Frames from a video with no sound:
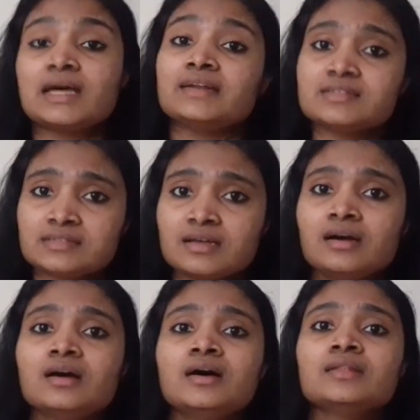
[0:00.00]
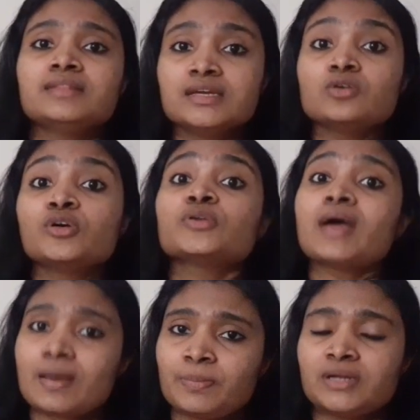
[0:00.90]
That is the thing going to
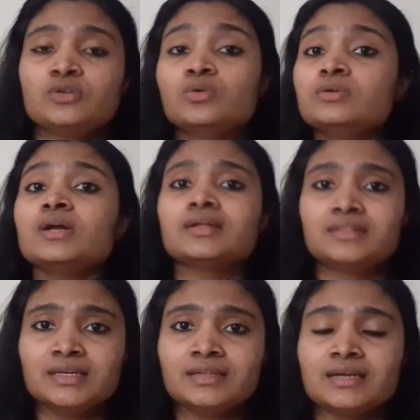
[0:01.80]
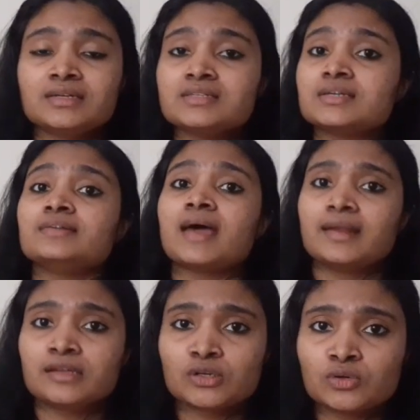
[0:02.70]
happen. Don't uh, think that it is a
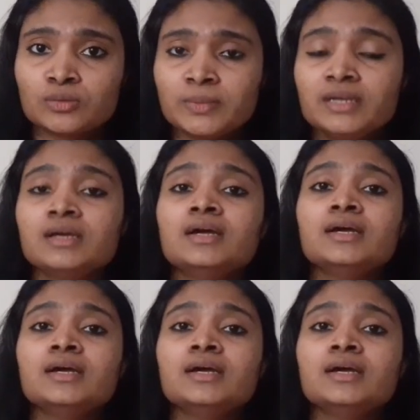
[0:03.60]
direct recruitment.